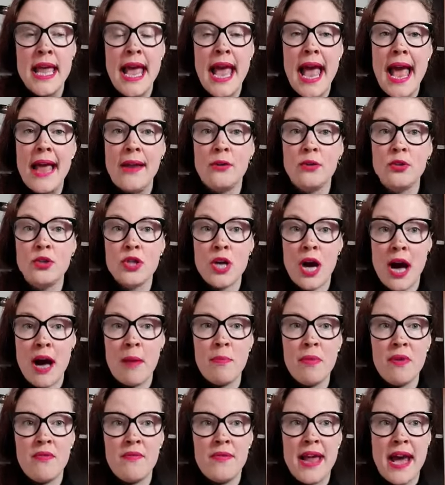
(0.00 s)
And on top
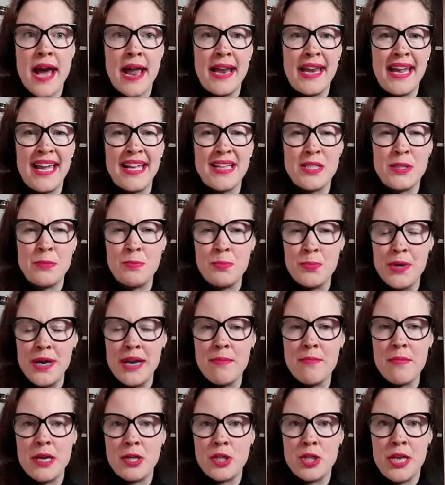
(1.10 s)
of that, it's pretty
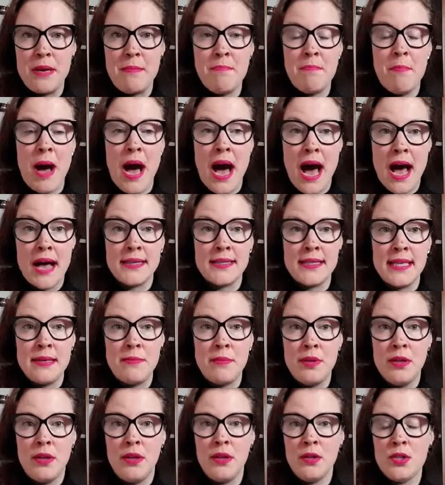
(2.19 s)
much
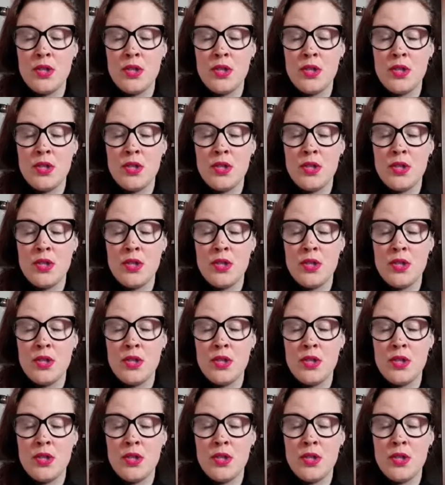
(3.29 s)
impossible